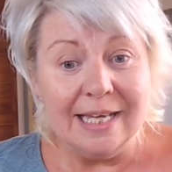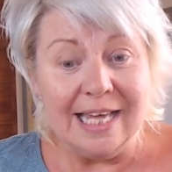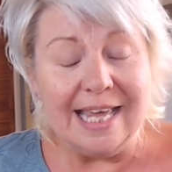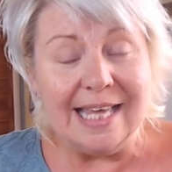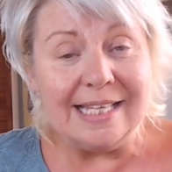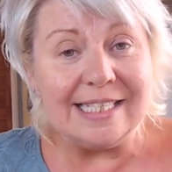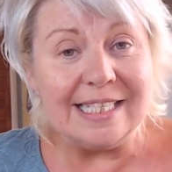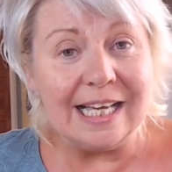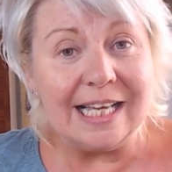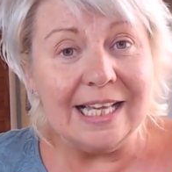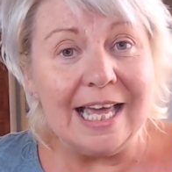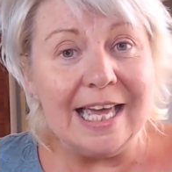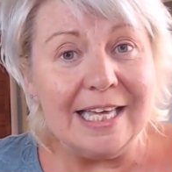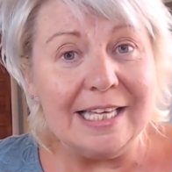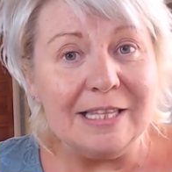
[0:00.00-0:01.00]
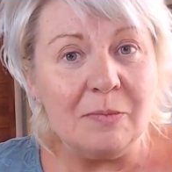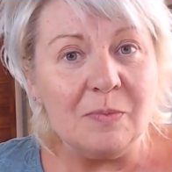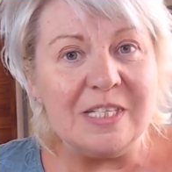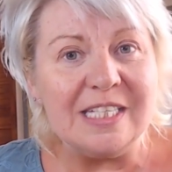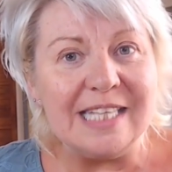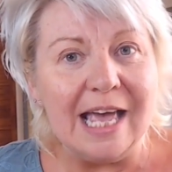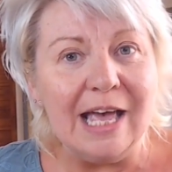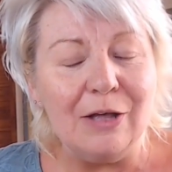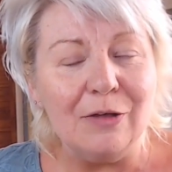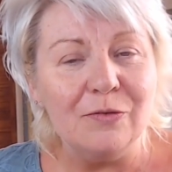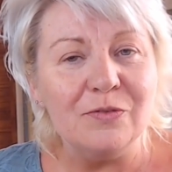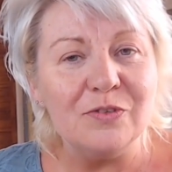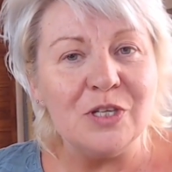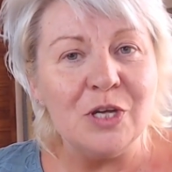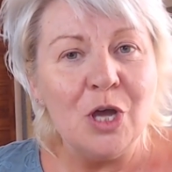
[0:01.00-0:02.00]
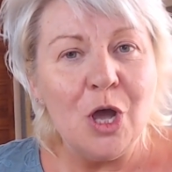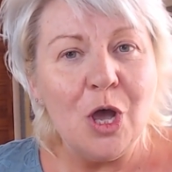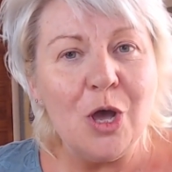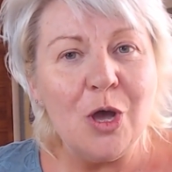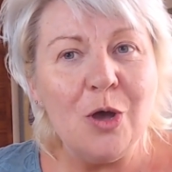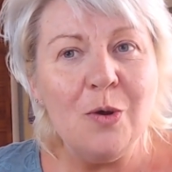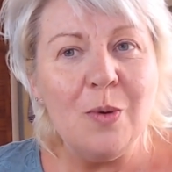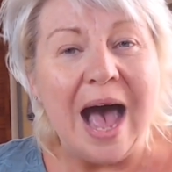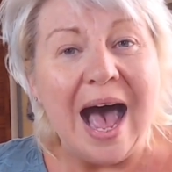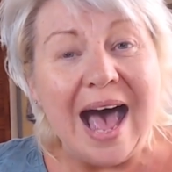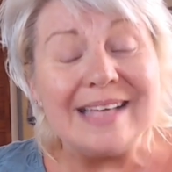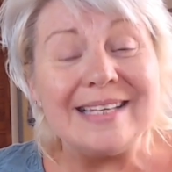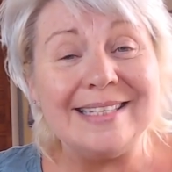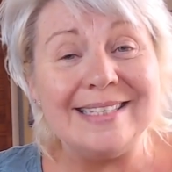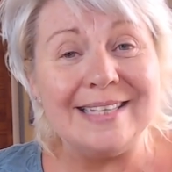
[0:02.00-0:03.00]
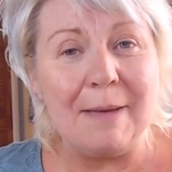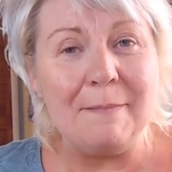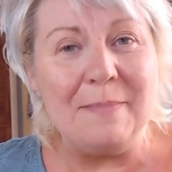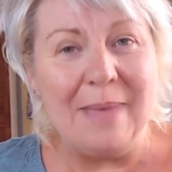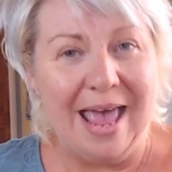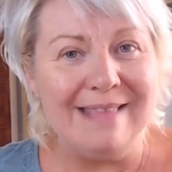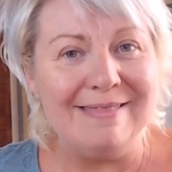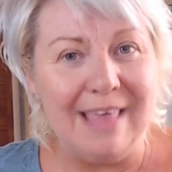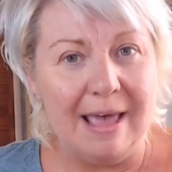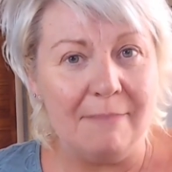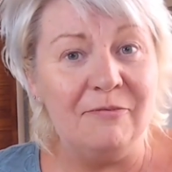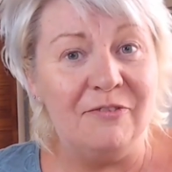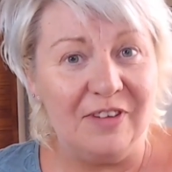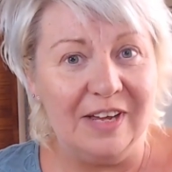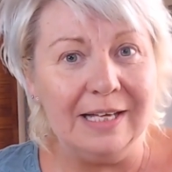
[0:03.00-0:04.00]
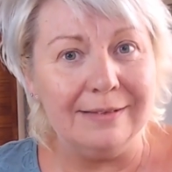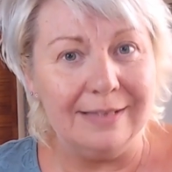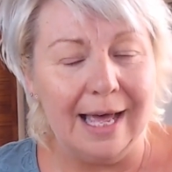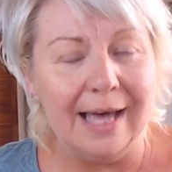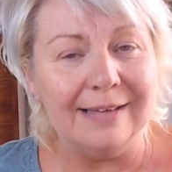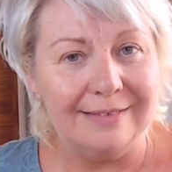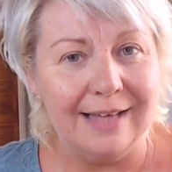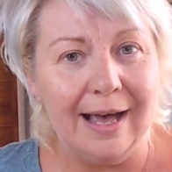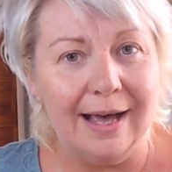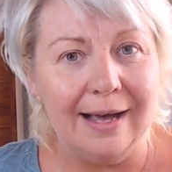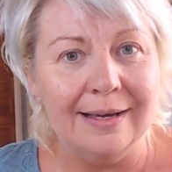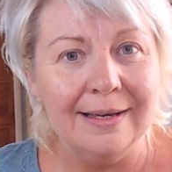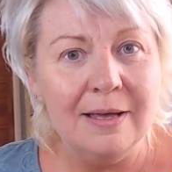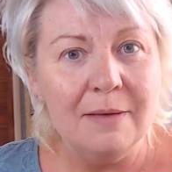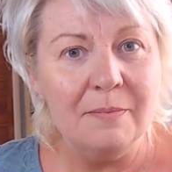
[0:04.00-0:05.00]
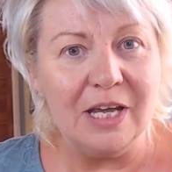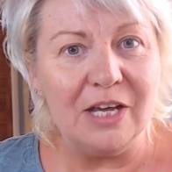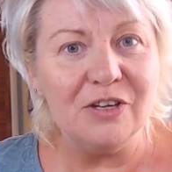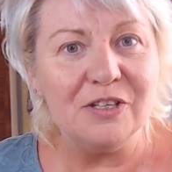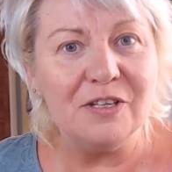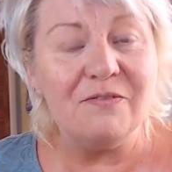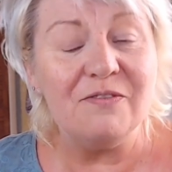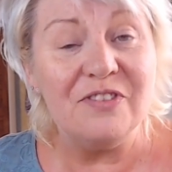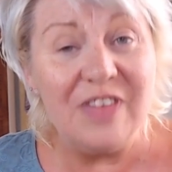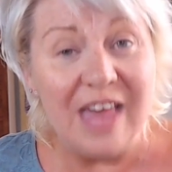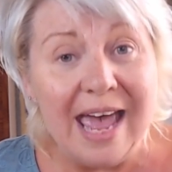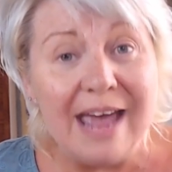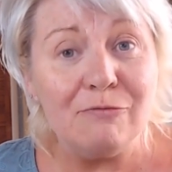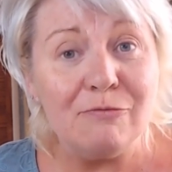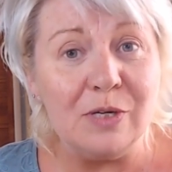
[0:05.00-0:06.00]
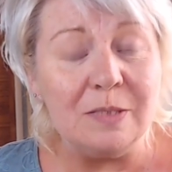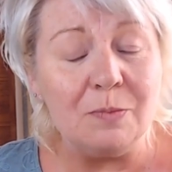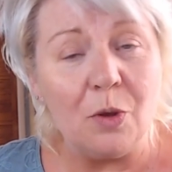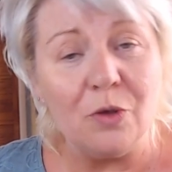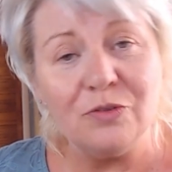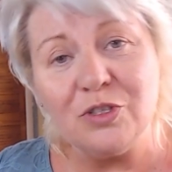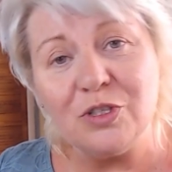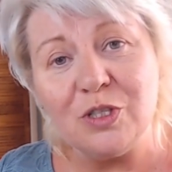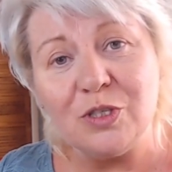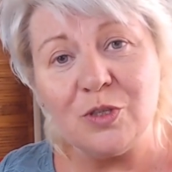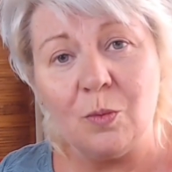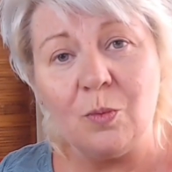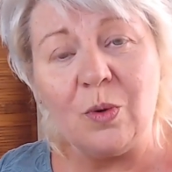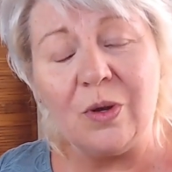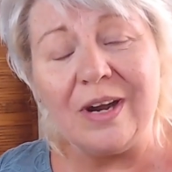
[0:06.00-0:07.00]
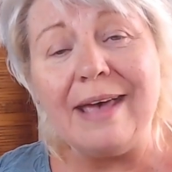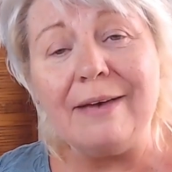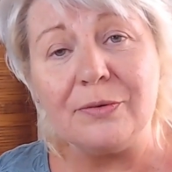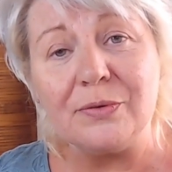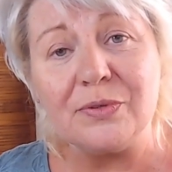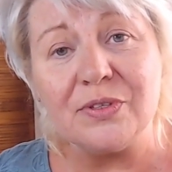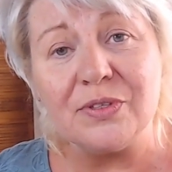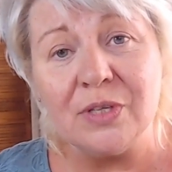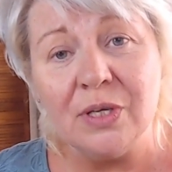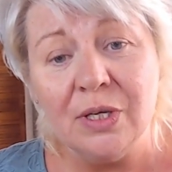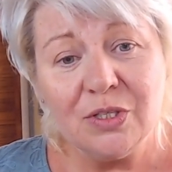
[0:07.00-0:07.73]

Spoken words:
It's the client themselves who has made them feel like that because of their response to someone else.